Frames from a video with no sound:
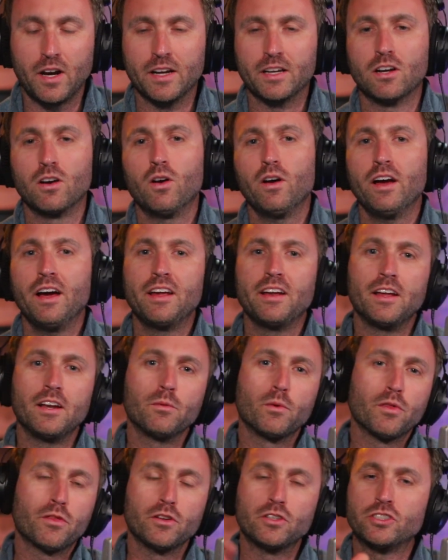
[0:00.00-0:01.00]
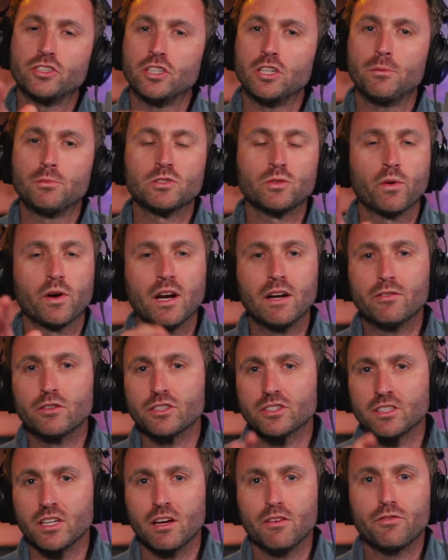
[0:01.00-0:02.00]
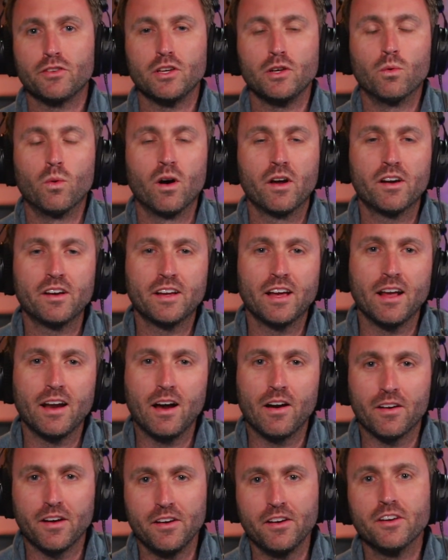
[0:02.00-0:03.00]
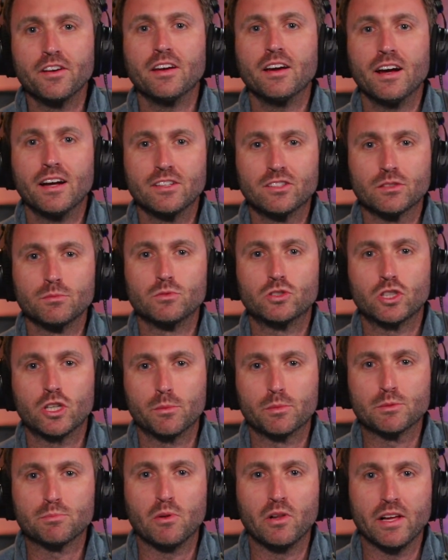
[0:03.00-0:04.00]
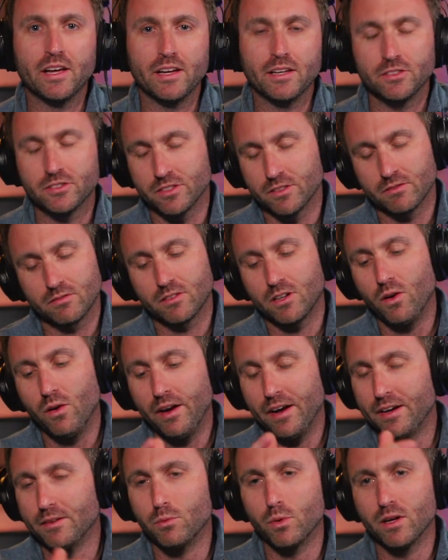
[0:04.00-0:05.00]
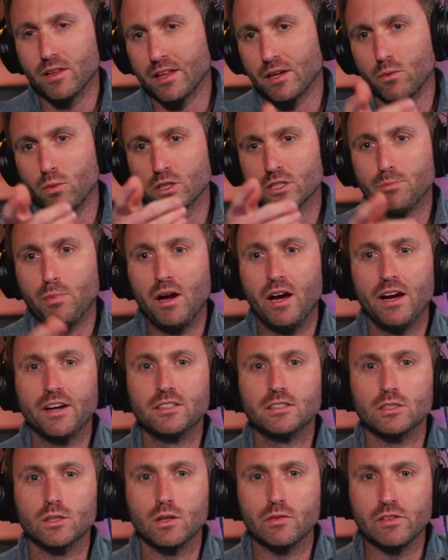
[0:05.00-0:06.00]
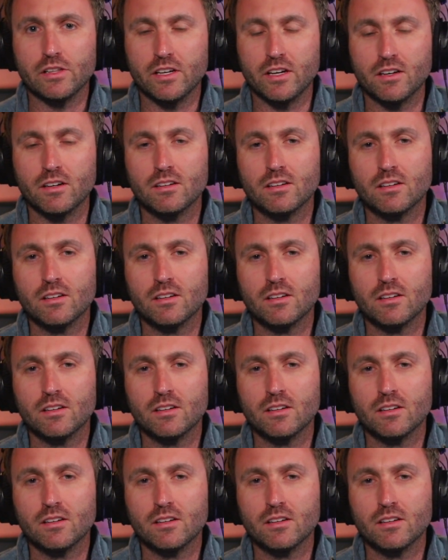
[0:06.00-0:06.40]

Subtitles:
All right, go ahead. End with the chirps, whatever stuff that you wanted to get out. I know you had some chirps planned, so go ahead. What's behind you over there?